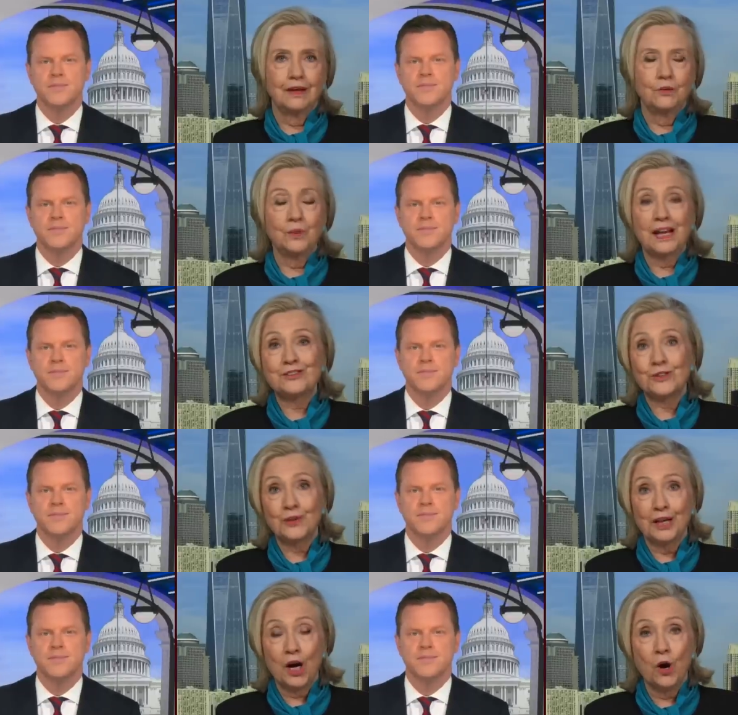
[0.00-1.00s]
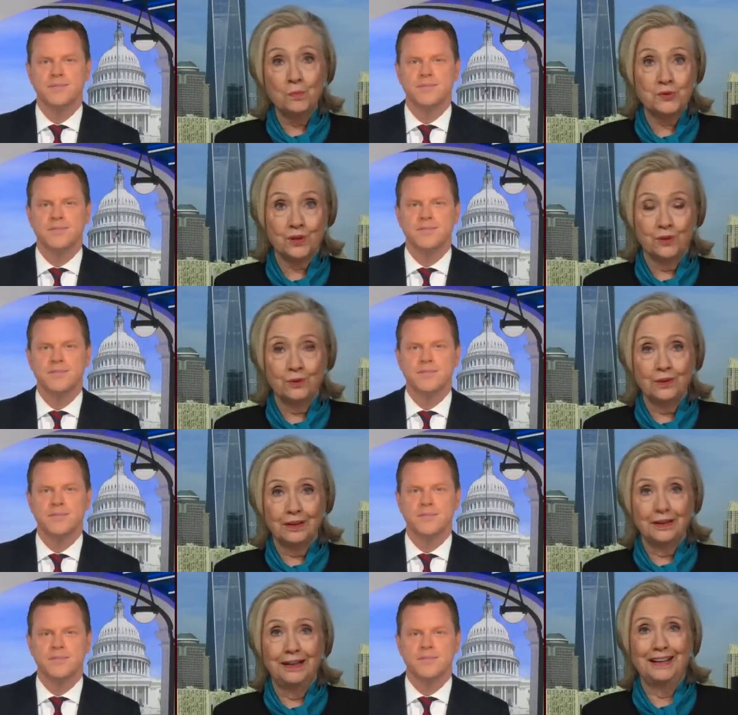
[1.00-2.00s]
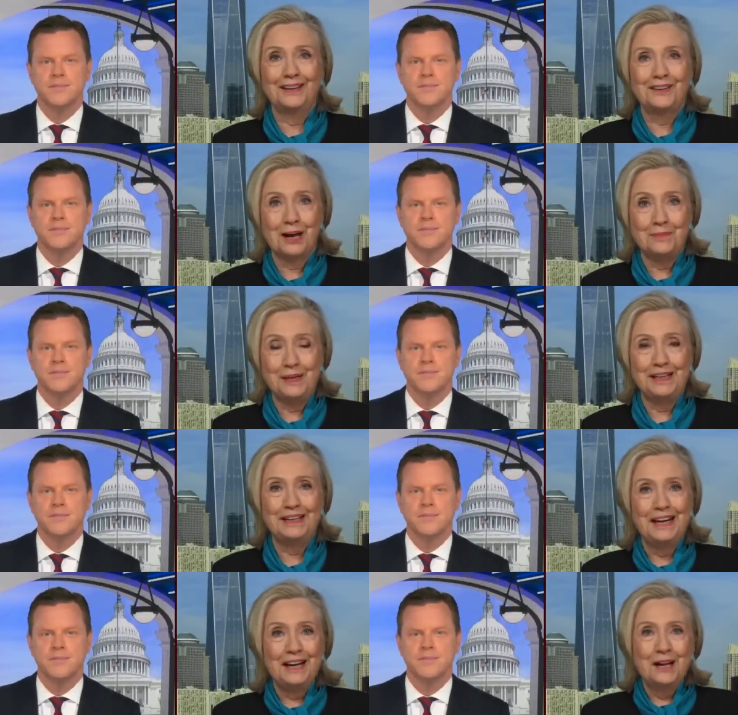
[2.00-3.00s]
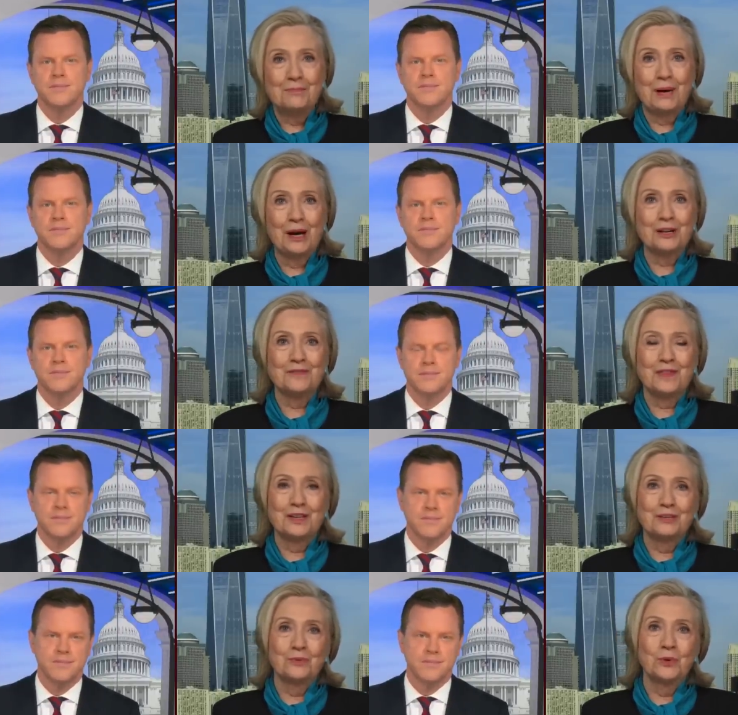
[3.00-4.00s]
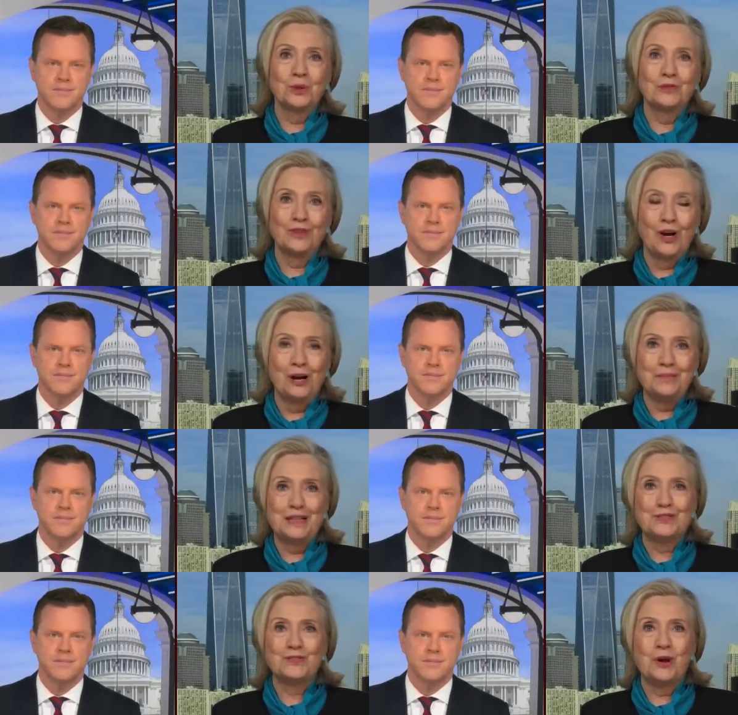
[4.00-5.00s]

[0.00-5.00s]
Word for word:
Speaker 1: Well, I certainly hope so. I mean, part of the rule of law means